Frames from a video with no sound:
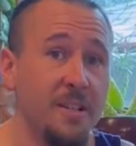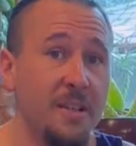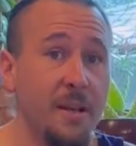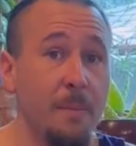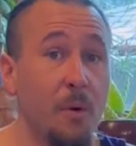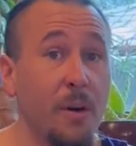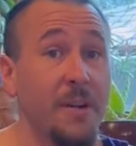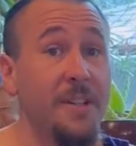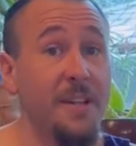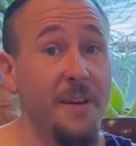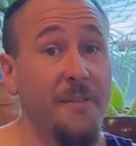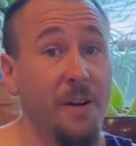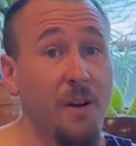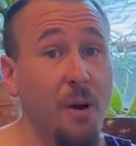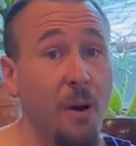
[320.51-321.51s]
the more
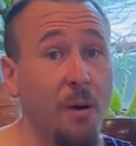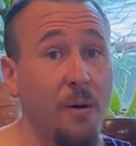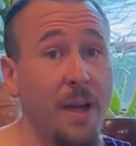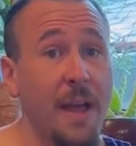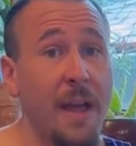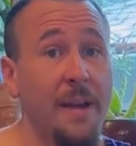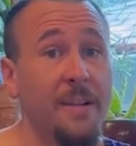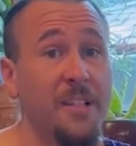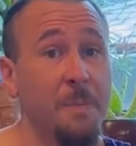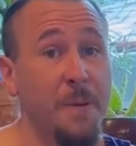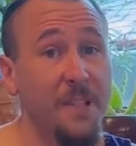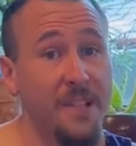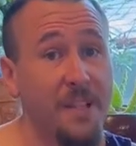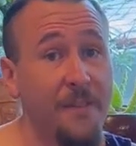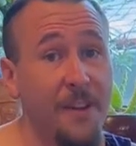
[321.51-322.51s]
difficult and
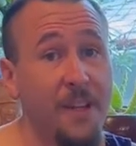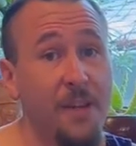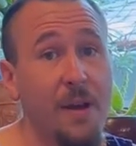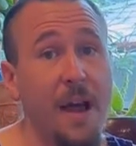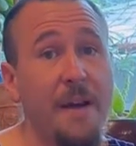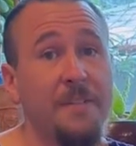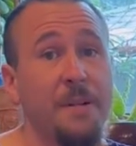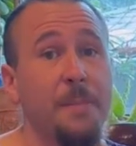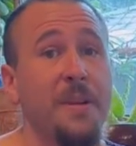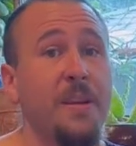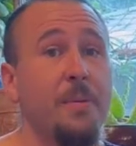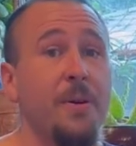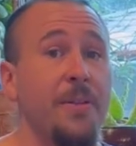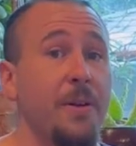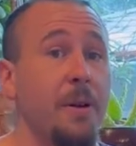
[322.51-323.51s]
specific you have to be
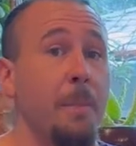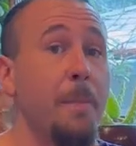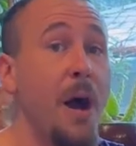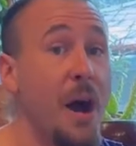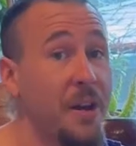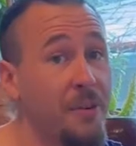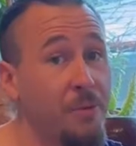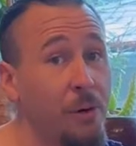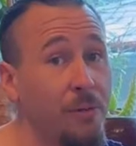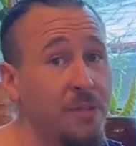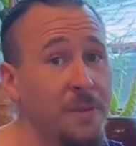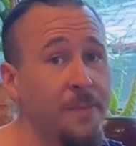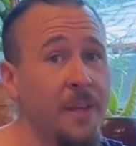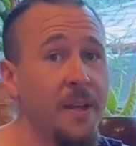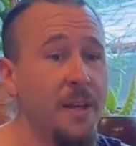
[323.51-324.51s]
with your body rolls.